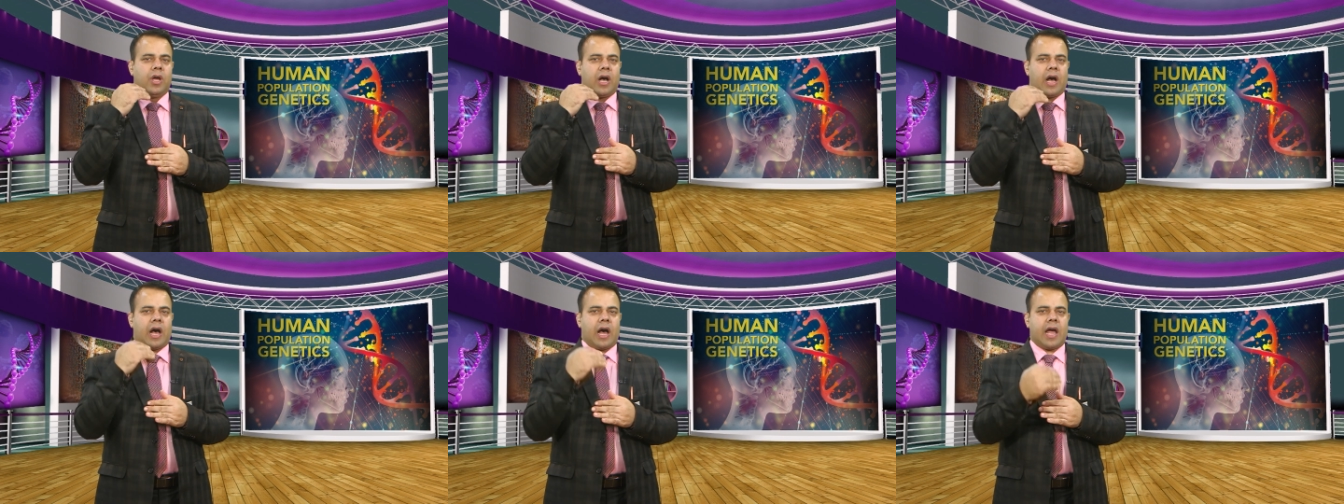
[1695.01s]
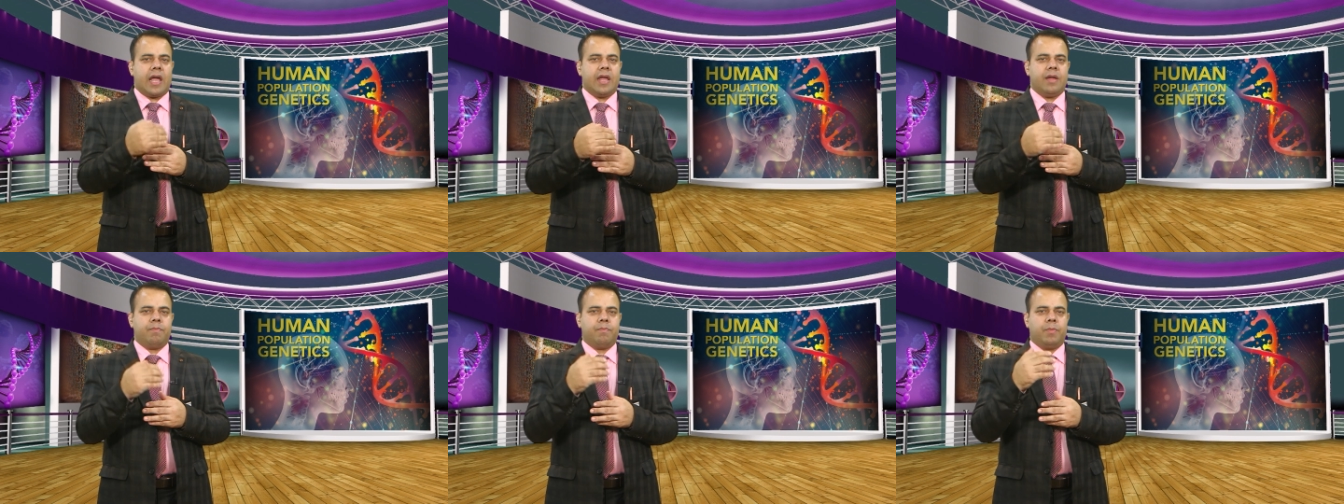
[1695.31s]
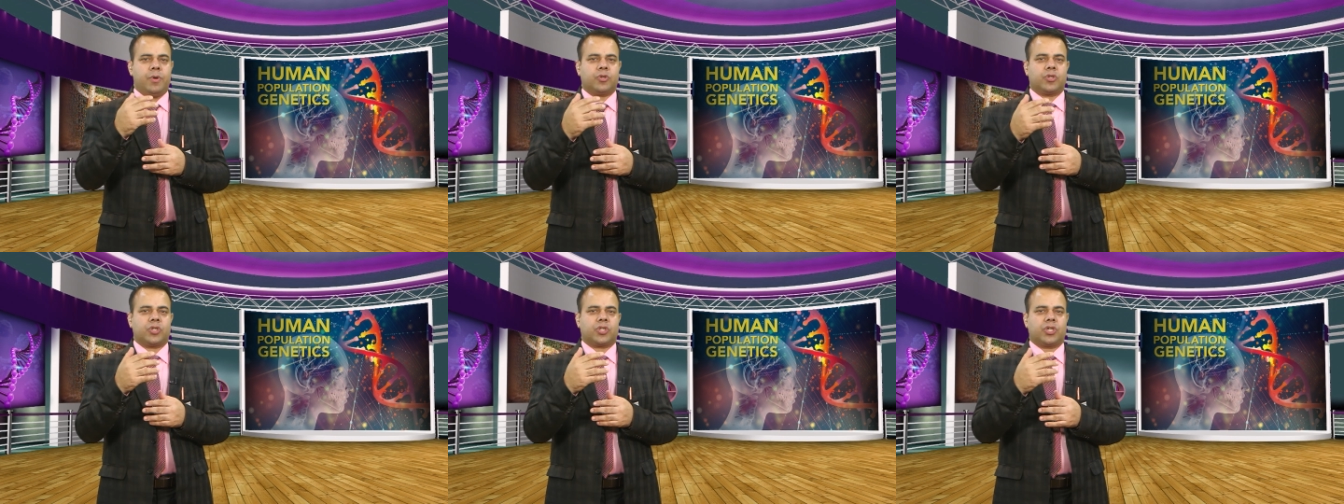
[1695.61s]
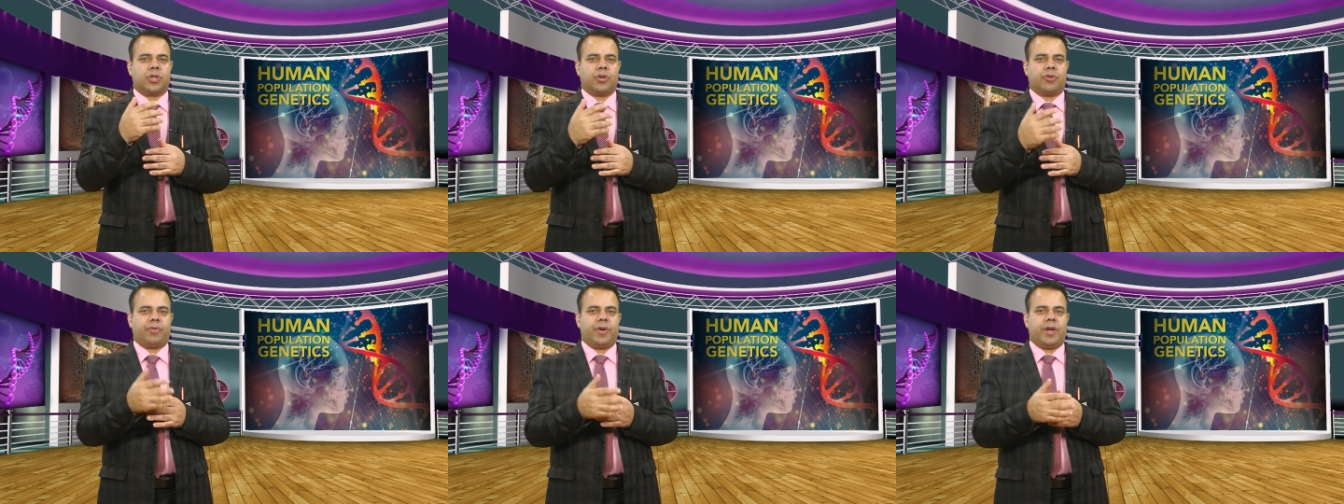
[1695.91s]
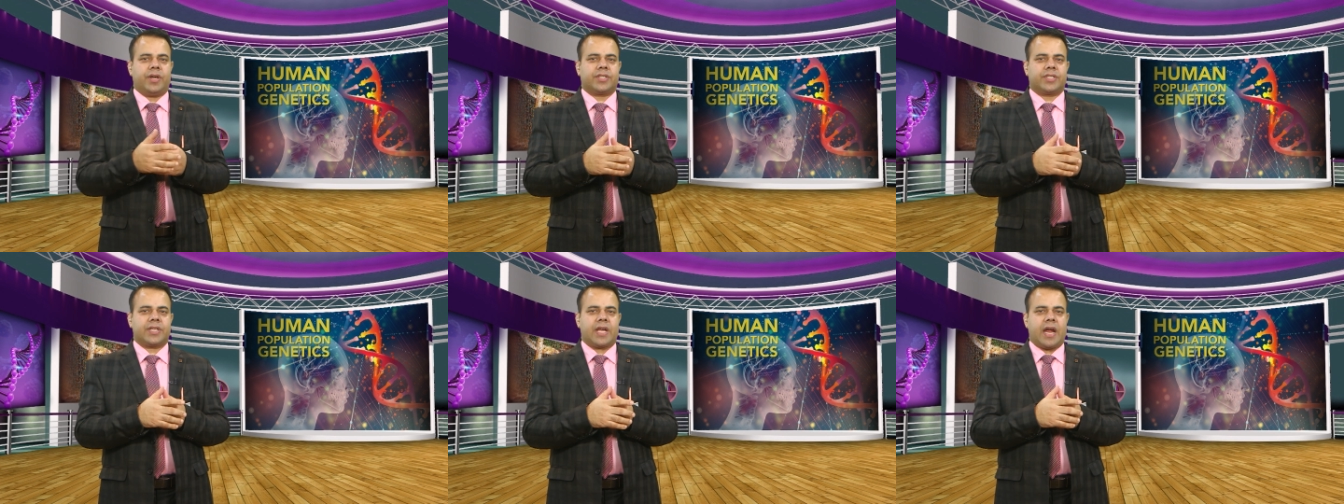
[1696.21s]
high mutation
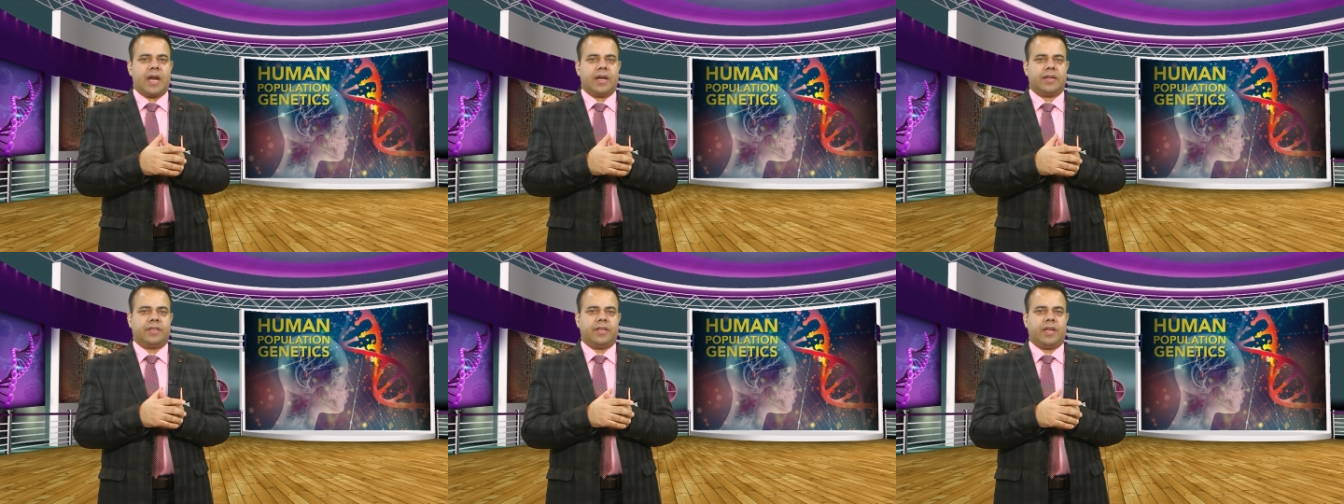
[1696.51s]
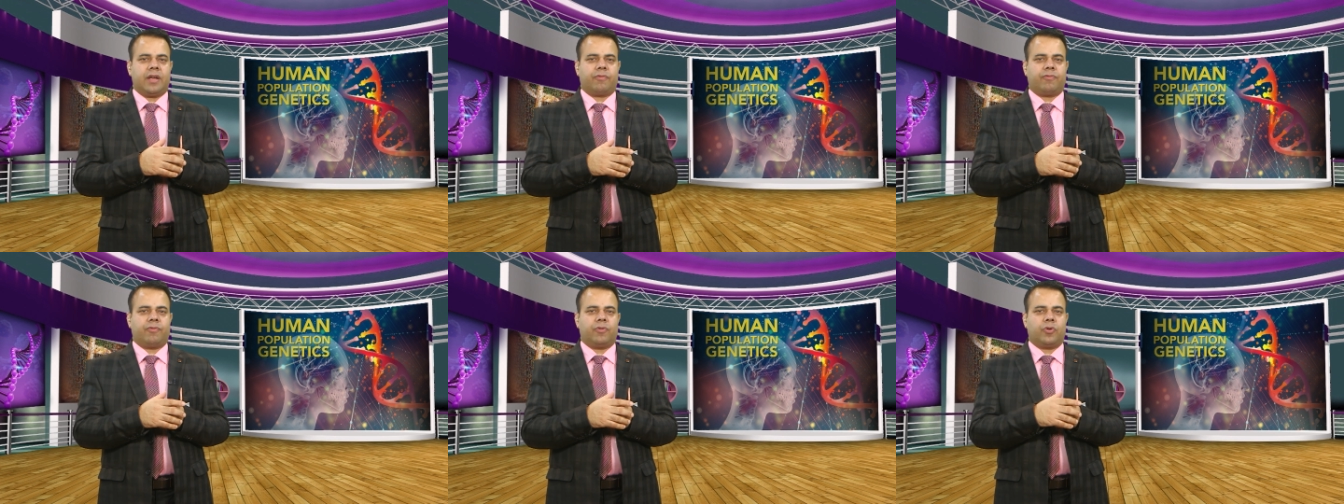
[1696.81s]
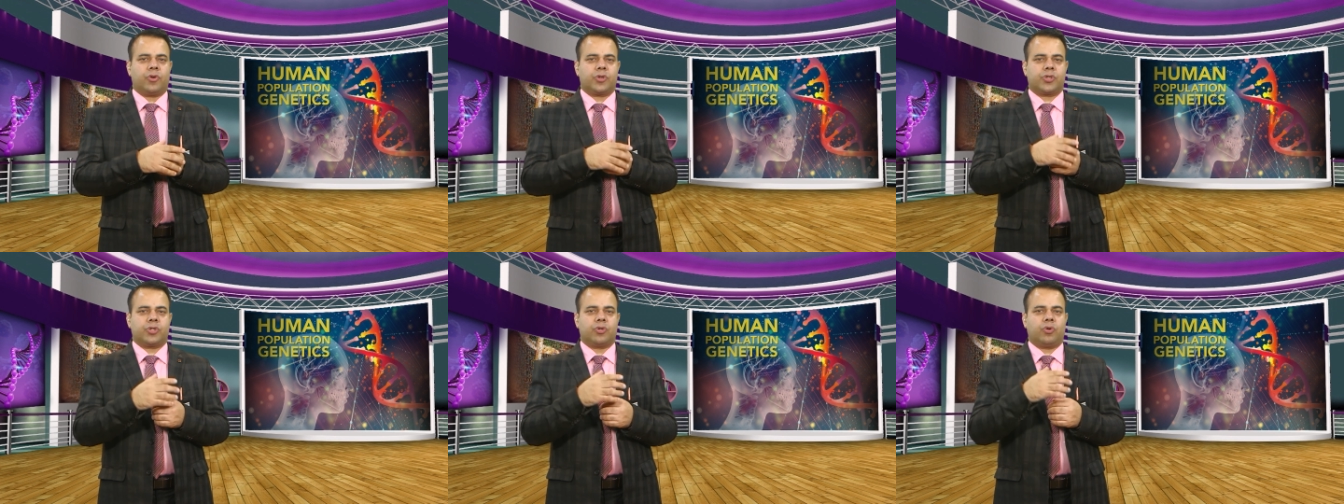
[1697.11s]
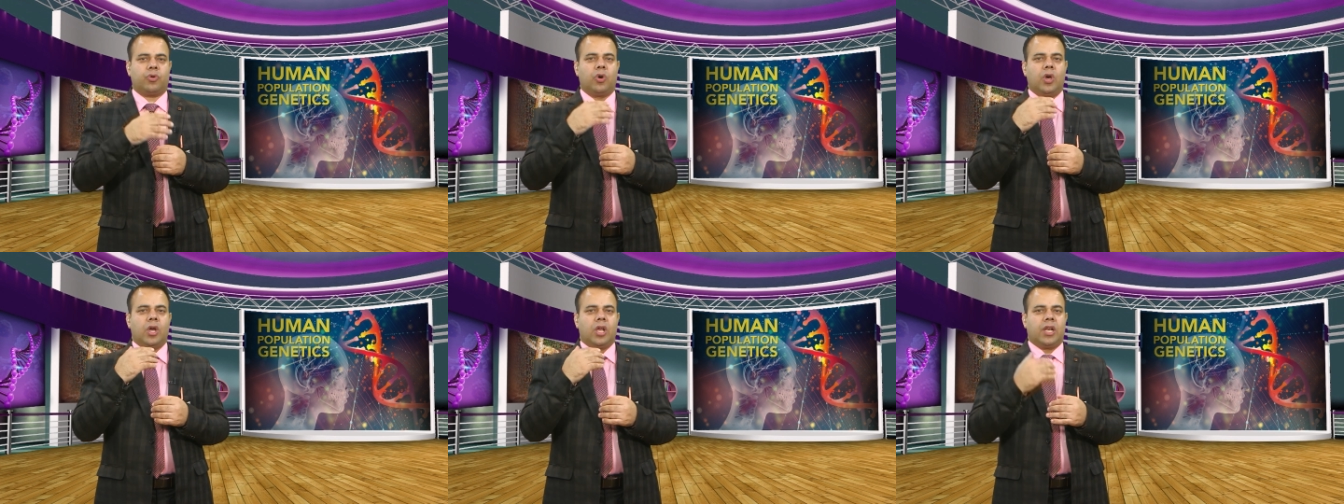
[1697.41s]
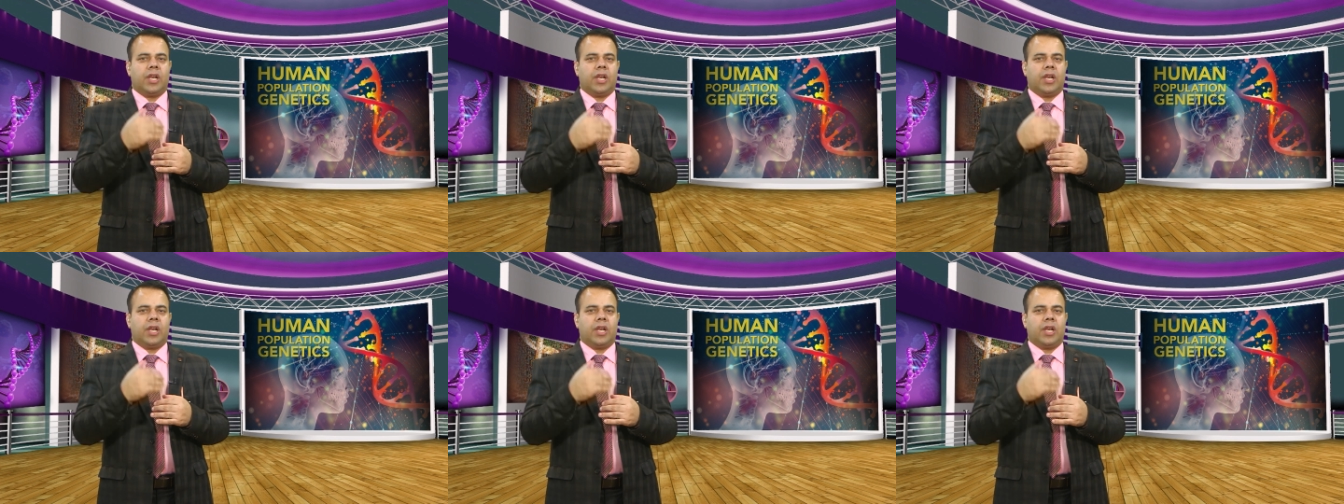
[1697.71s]
rates and therefore show